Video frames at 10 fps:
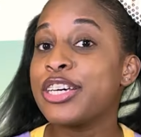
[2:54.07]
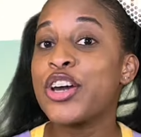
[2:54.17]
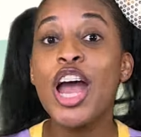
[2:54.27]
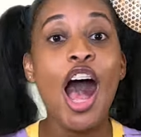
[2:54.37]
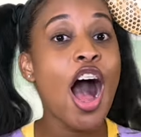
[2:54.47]
took
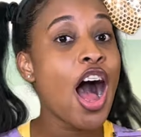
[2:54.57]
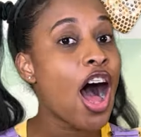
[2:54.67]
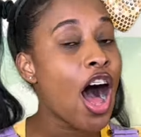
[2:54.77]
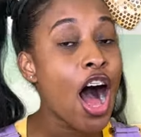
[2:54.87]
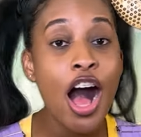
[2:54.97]

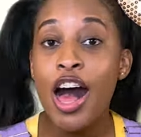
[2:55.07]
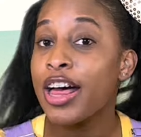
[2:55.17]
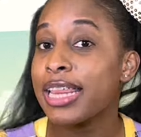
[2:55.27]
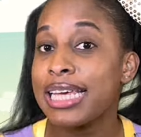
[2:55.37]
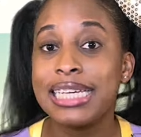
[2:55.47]

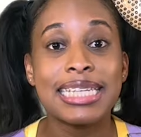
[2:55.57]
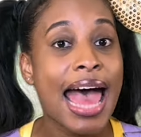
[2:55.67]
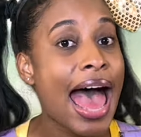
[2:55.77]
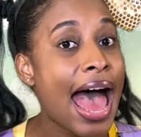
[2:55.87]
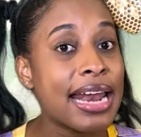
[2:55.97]
all these
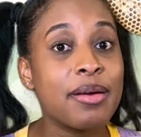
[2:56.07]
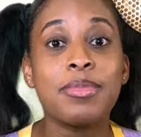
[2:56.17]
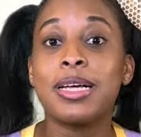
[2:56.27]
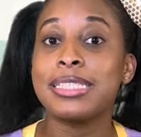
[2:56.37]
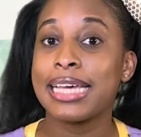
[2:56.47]

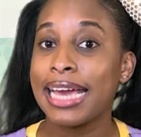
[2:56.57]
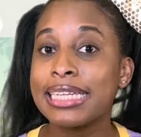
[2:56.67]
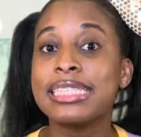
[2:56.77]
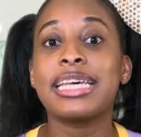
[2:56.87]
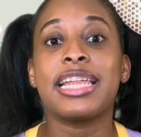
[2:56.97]
animals
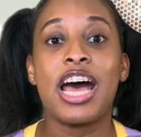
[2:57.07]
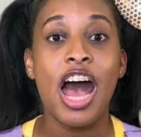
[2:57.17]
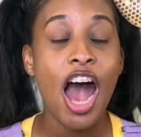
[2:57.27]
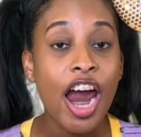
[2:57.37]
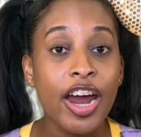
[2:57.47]
into the
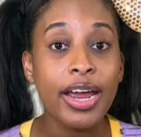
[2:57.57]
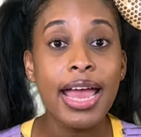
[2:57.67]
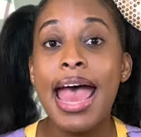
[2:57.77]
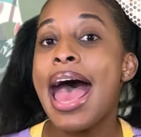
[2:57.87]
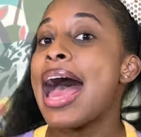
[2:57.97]
ark,
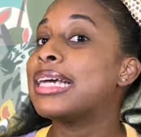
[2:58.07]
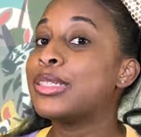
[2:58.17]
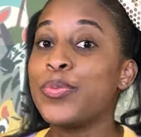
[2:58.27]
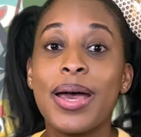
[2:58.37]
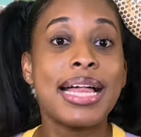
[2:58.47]
as
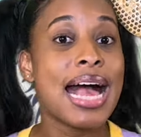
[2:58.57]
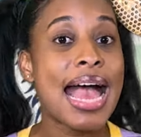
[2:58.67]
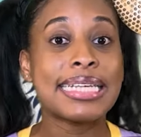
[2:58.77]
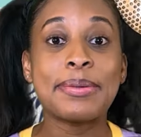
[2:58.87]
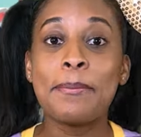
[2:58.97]
well
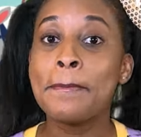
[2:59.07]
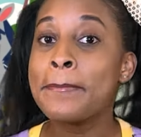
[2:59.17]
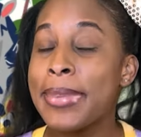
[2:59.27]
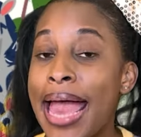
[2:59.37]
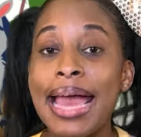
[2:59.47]
as
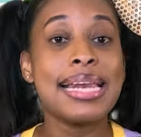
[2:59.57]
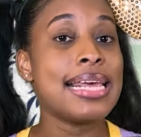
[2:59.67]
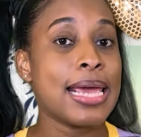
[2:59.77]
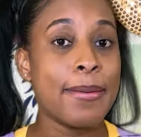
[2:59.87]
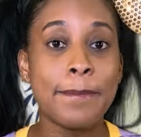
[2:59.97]
many,